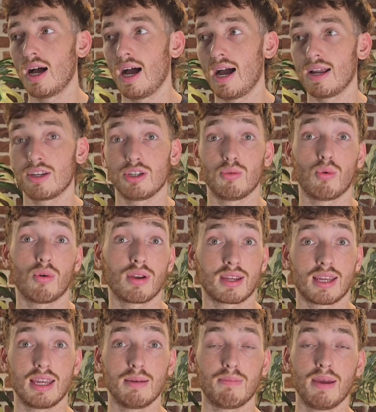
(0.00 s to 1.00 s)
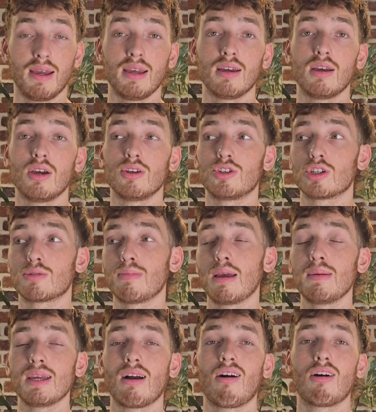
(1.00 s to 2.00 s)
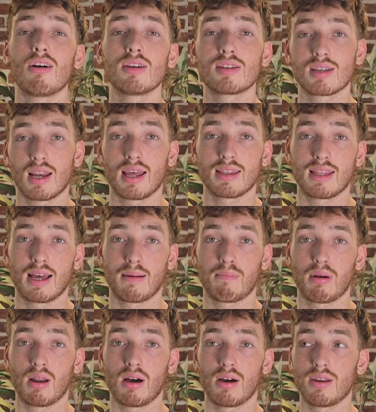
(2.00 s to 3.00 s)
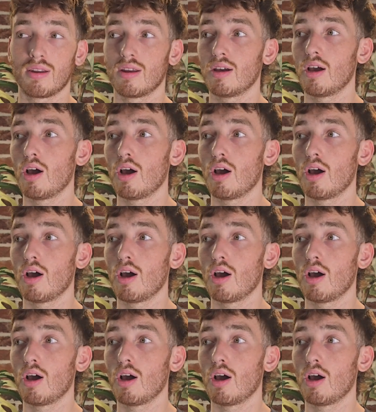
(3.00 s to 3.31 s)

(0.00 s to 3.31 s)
and you want to keep it, just maybe isolate that plant,